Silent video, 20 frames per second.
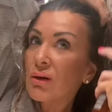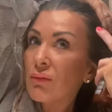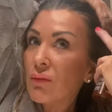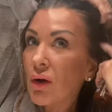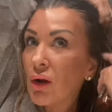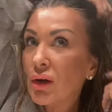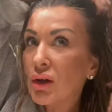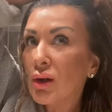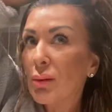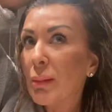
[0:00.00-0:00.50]

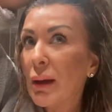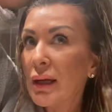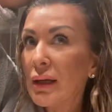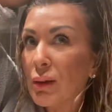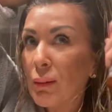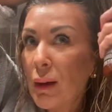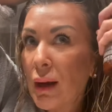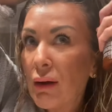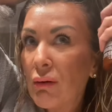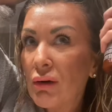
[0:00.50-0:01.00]
volume
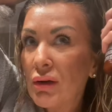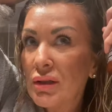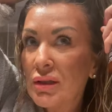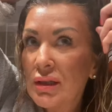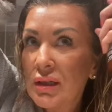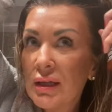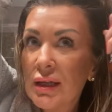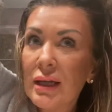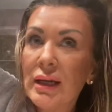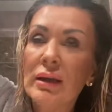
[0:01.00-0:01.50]
anywhere
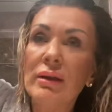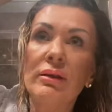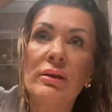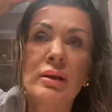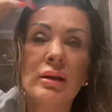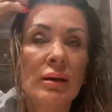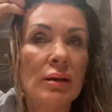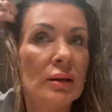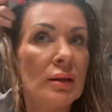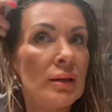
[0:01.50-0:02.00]
underneath,
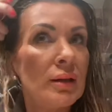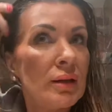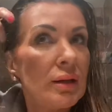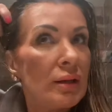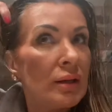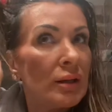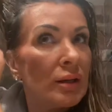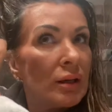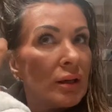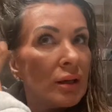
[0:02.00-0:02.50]

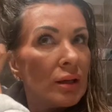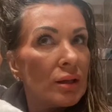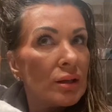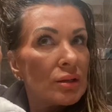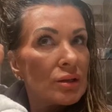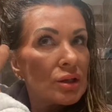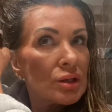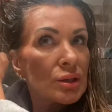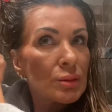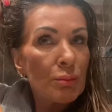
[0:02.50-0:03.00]

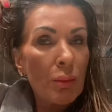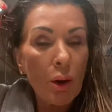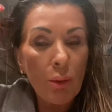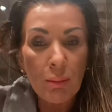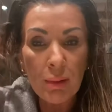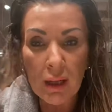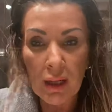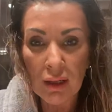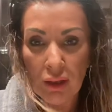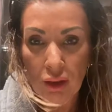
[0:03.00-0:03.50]
just pop
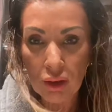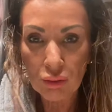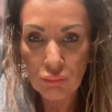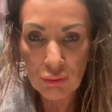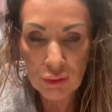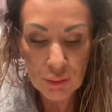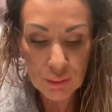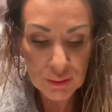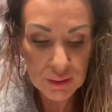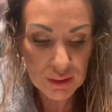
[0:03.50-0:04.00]
it in at the
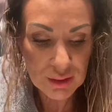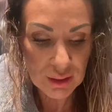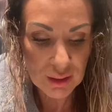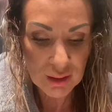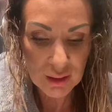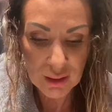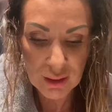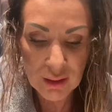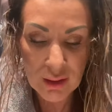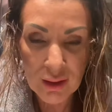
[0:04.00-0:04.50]
roots.
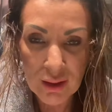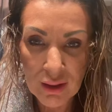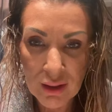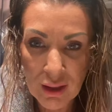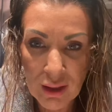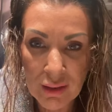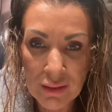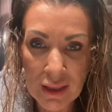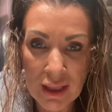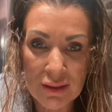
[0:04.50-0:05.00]

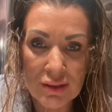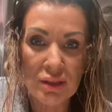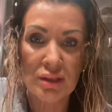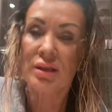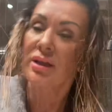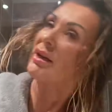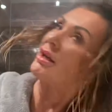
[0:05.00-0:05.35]
that doesn't